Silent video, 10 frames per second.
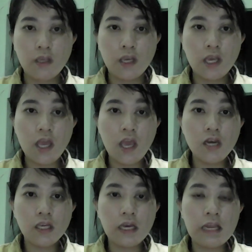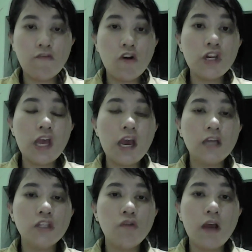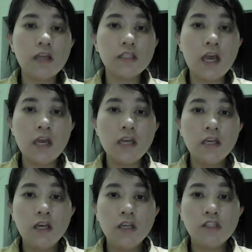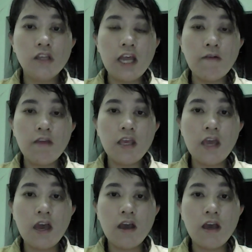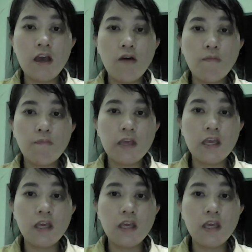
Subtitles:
In California, USA, so they have ELP